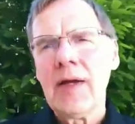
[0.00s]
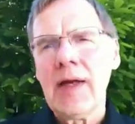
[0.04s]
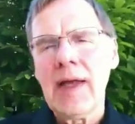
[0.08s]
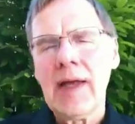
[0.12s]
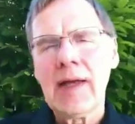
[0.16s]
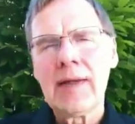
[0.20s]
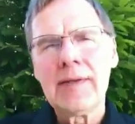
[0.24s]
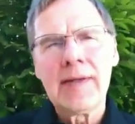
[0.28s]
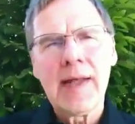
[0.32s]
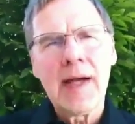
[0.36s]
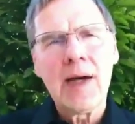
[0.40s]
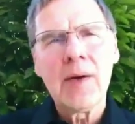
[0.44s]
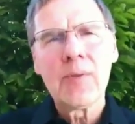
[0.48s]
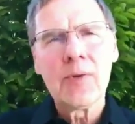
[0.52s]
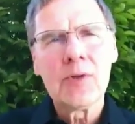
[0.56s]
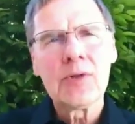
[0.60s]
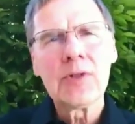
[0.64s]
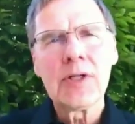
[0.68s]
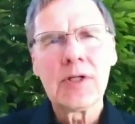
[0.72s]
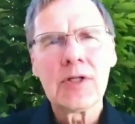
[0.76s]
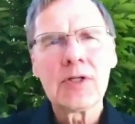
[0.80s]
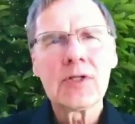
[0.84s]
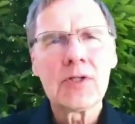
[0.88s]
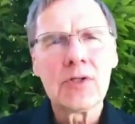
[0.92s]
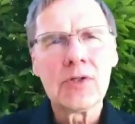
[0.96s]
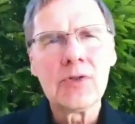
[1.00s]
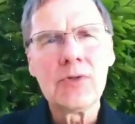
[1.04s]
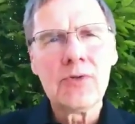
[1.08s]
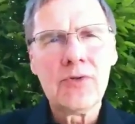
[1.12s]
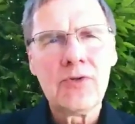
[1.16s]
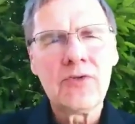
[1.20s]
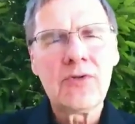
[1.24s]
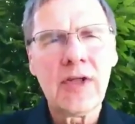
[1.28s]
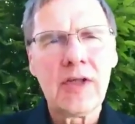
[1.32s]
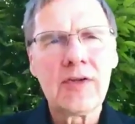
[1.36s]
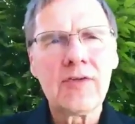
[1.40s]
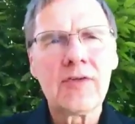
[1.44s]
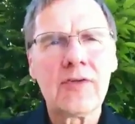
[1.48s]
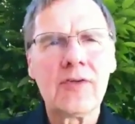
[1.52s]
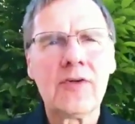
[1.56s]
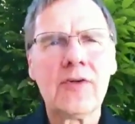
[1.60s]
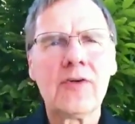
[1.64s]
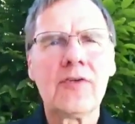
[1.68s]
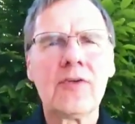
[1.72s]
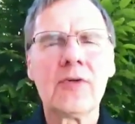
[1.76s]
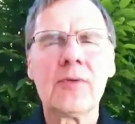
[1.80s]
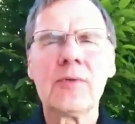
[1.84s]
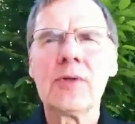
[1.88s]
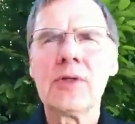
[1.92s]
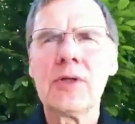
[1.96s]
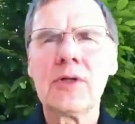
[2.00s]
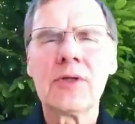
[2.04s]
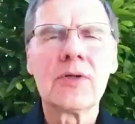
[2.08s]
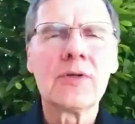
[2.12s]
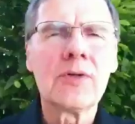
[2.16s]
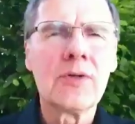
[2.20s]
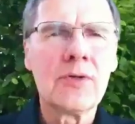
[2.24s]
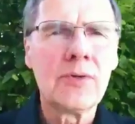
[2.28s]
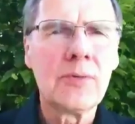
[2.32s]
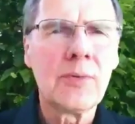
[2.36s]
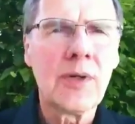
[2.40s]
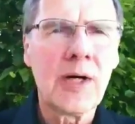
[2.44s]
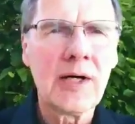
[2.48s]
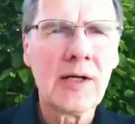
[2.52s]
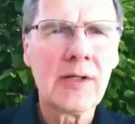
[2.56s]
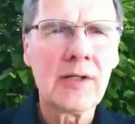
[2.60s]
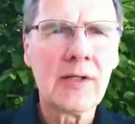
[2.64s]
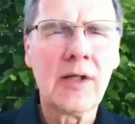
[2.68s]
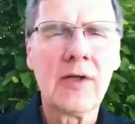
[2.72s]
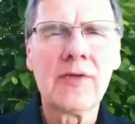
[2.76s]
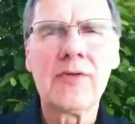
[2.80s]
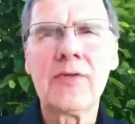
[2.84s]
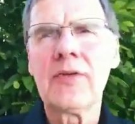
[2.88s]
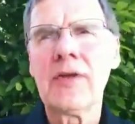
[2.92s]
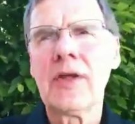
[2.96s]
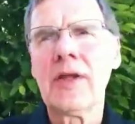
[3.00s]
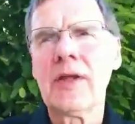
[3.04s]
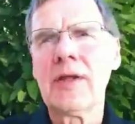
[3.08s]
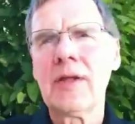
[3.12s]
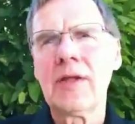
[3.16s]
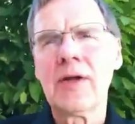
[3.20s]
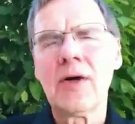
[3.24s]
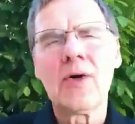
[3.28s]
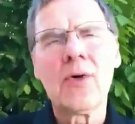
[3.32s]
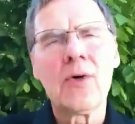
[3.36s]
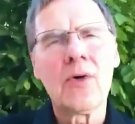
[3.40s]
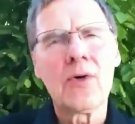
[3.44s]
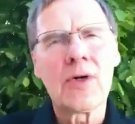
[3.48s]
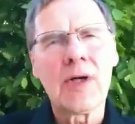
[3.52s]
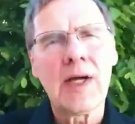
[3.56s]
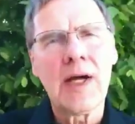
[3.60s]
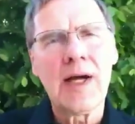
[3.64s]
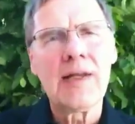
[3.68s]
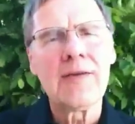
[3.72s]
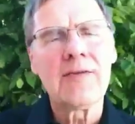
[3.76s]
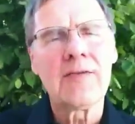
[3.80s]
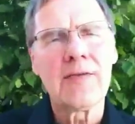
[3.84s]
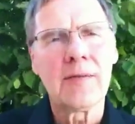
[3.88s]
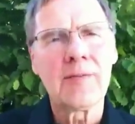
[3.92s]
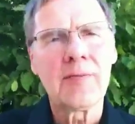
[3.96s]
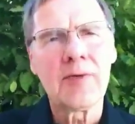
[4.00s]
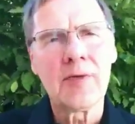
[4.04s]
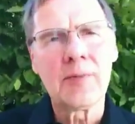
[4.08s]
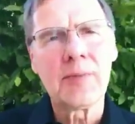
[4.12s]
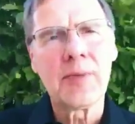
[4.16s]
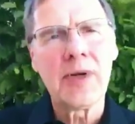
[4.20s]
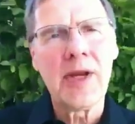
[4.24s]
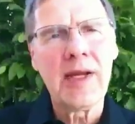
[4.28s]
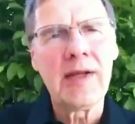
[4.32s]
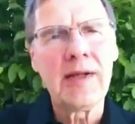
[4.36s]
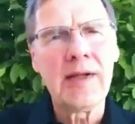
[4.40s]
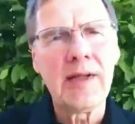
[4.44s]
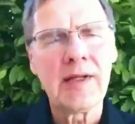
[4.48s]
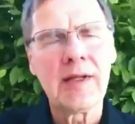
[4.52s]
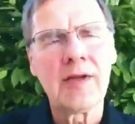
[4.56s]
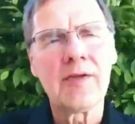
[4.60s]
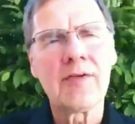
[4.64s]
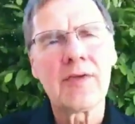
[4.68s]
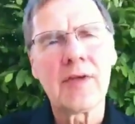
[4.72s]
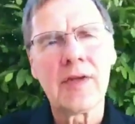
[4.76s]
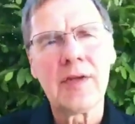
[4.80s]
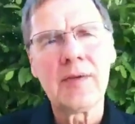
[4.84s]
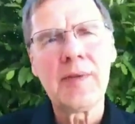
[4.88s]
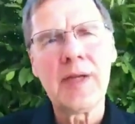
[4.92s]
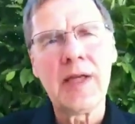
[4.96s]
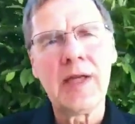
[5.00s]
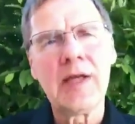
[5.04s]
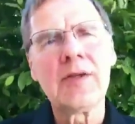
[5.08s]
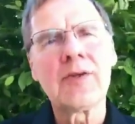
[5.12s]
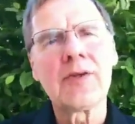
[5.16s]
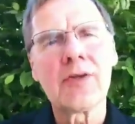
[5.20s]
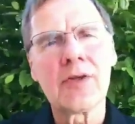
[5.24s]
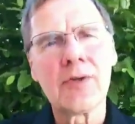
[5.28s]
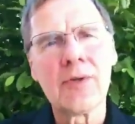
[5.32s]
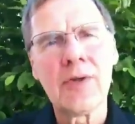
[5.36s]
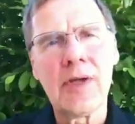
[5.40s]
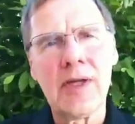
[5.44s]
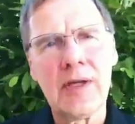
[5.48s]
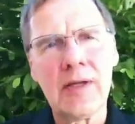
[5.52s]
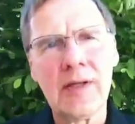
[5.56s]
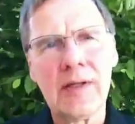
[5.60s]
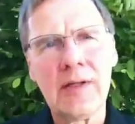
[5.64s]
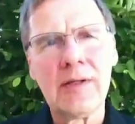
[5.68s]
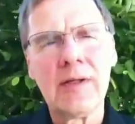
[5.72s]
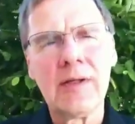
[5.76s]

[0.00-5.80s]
And that will include sensors, it will include wireless, and the whole concept of branding is going to be integrated